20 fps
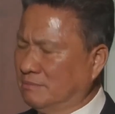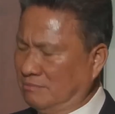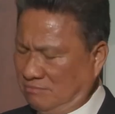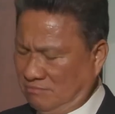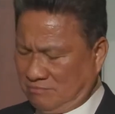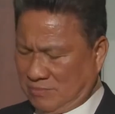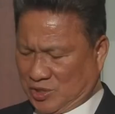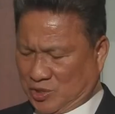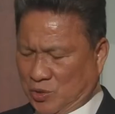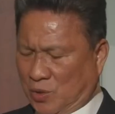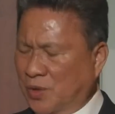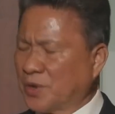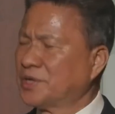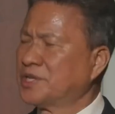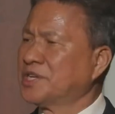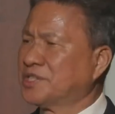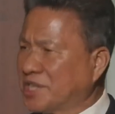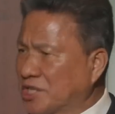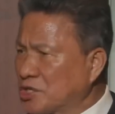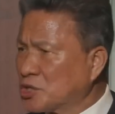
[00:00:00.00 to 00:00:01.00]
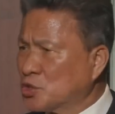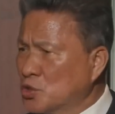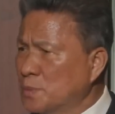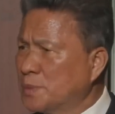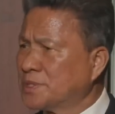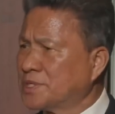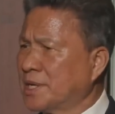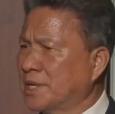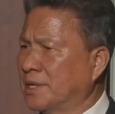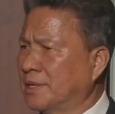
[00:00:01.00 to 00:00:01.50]
majority,
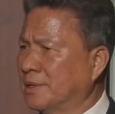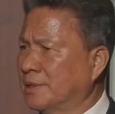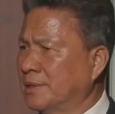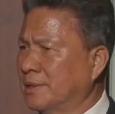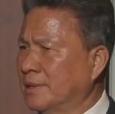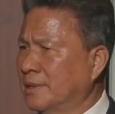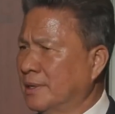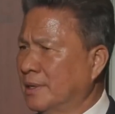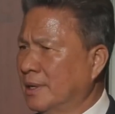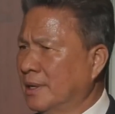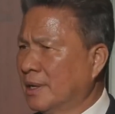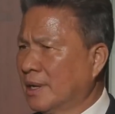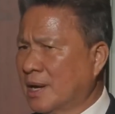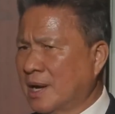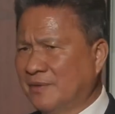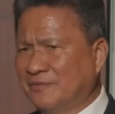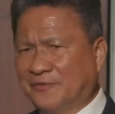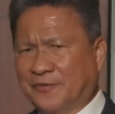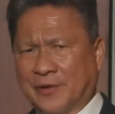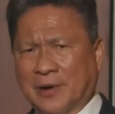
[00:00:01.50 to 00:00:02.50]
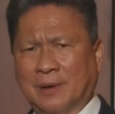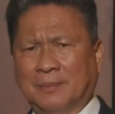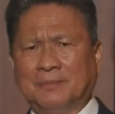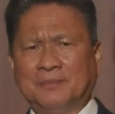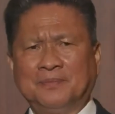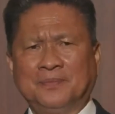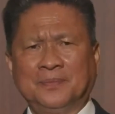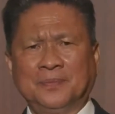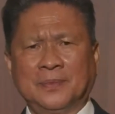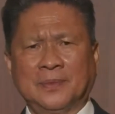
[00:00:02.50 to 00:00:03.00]
62%, come
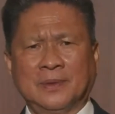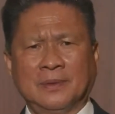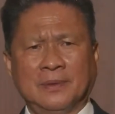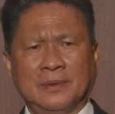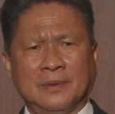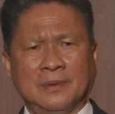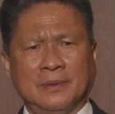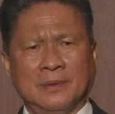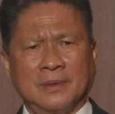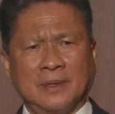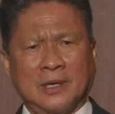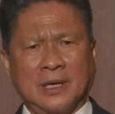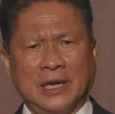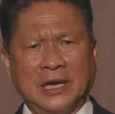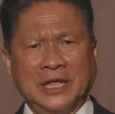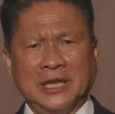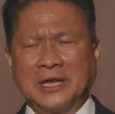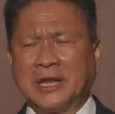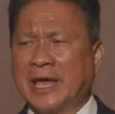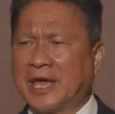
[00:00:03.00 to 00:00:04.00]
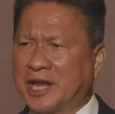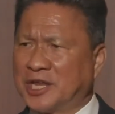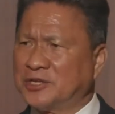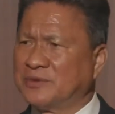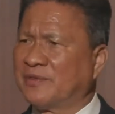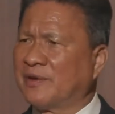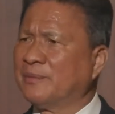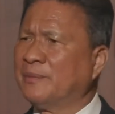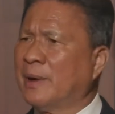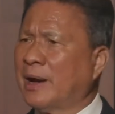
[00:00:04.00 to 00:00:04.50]
from clean
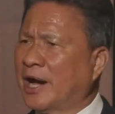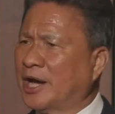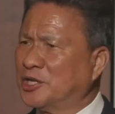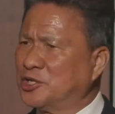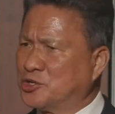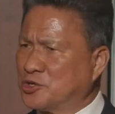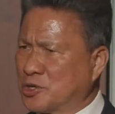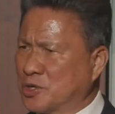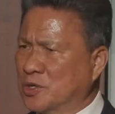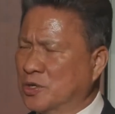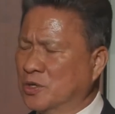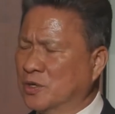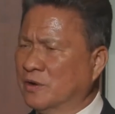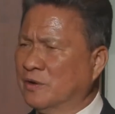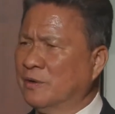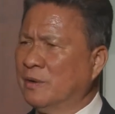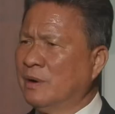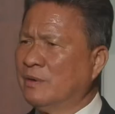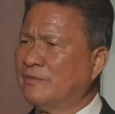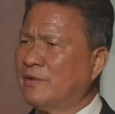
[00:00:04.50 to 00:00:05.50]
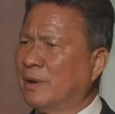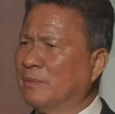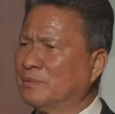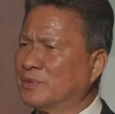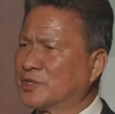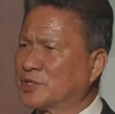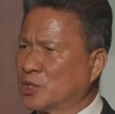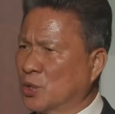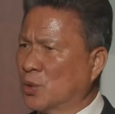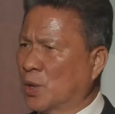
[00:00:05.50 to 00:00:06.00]
energy, from hydro,
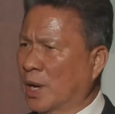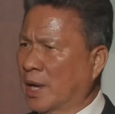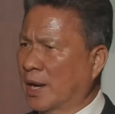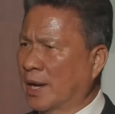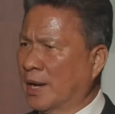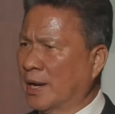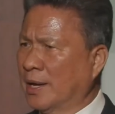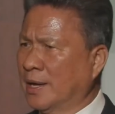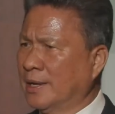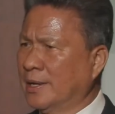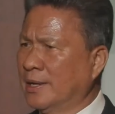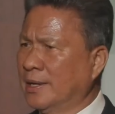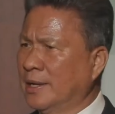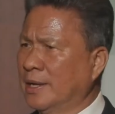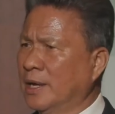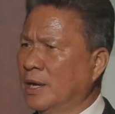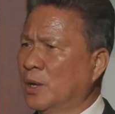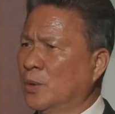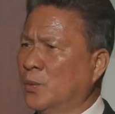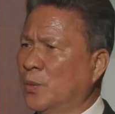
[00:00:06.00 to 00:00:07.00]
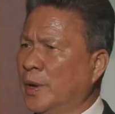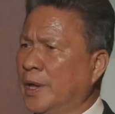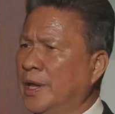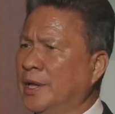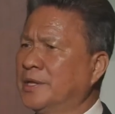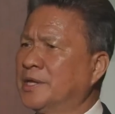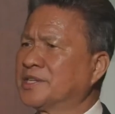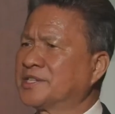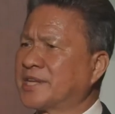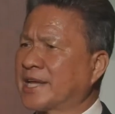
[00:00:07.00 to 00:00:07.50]
from solar.
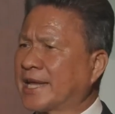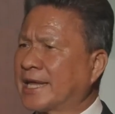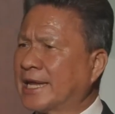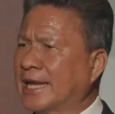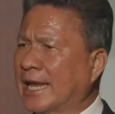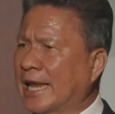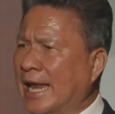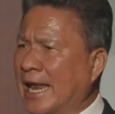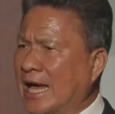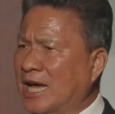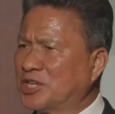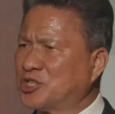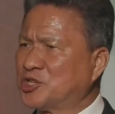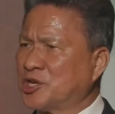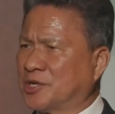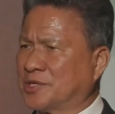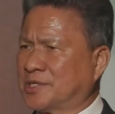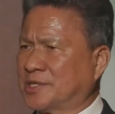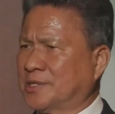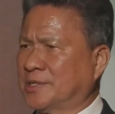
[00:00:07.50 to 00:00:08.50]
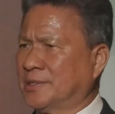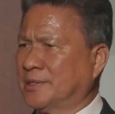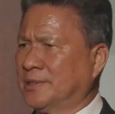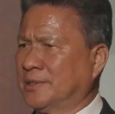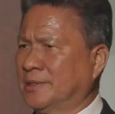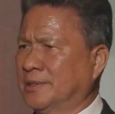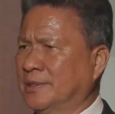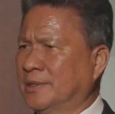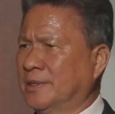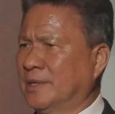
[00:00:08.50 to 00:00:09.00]
We the second largest
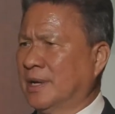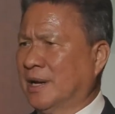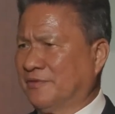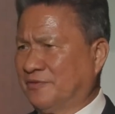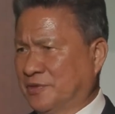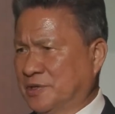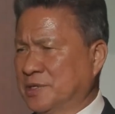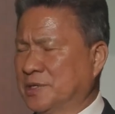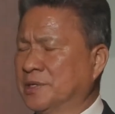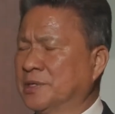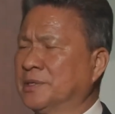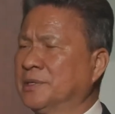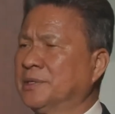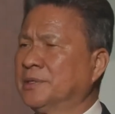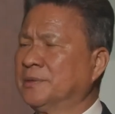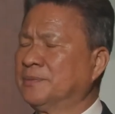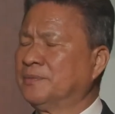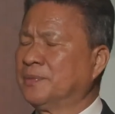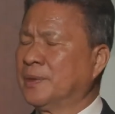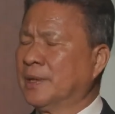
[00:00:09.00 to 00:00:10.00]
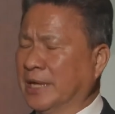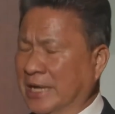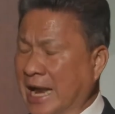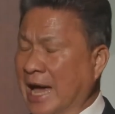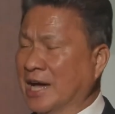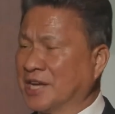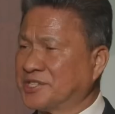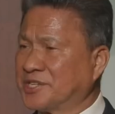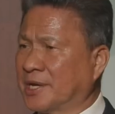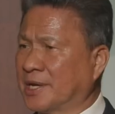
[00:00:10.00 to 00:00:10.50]
after, in
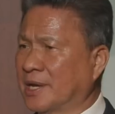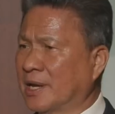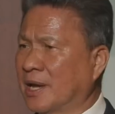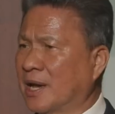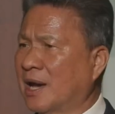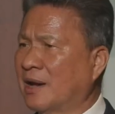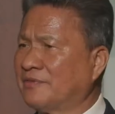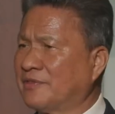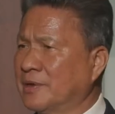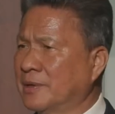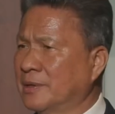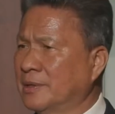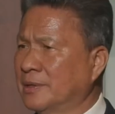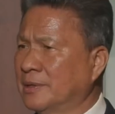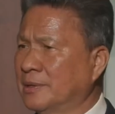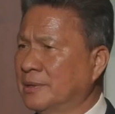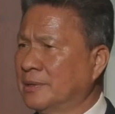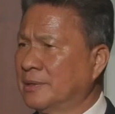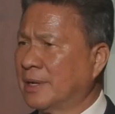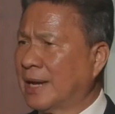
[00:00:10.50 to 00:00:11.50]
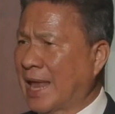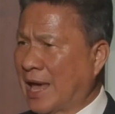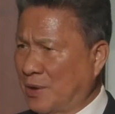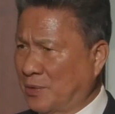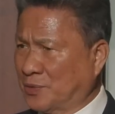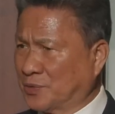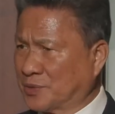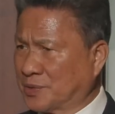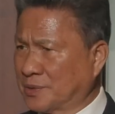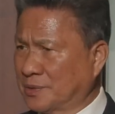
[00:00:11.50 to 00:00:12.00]
ASEAN after
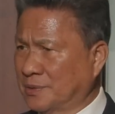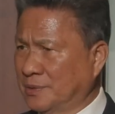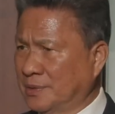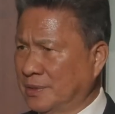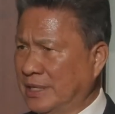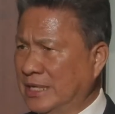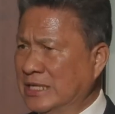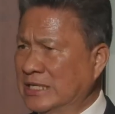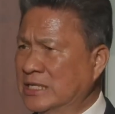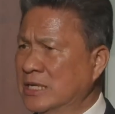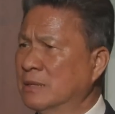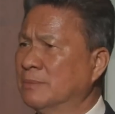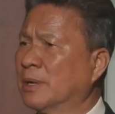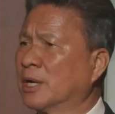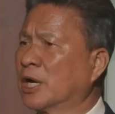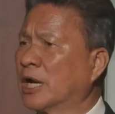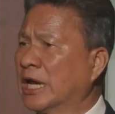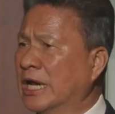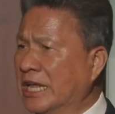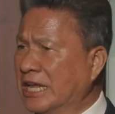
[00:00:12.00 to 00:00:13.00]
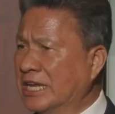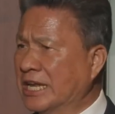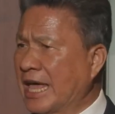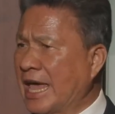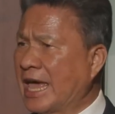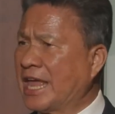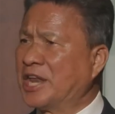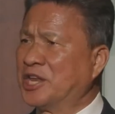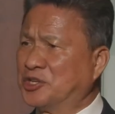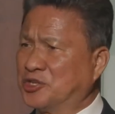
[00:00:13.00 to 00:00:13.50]
Laos in terms of clean
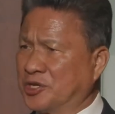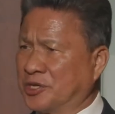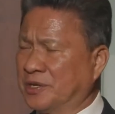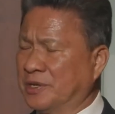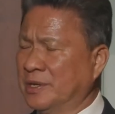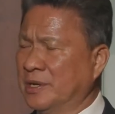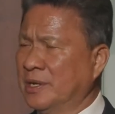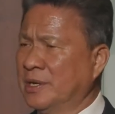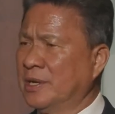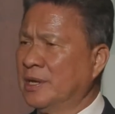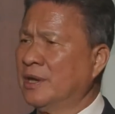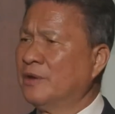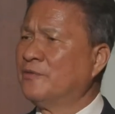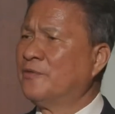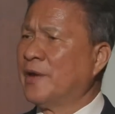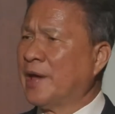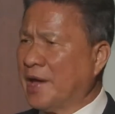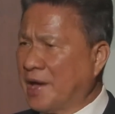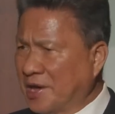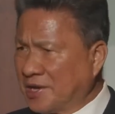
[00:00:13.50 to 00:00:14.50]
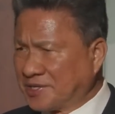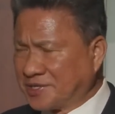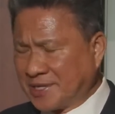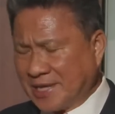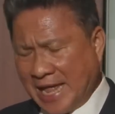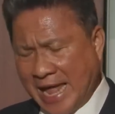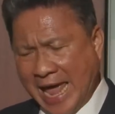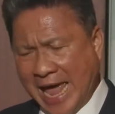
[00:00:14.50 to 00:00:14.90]
energy, whereas the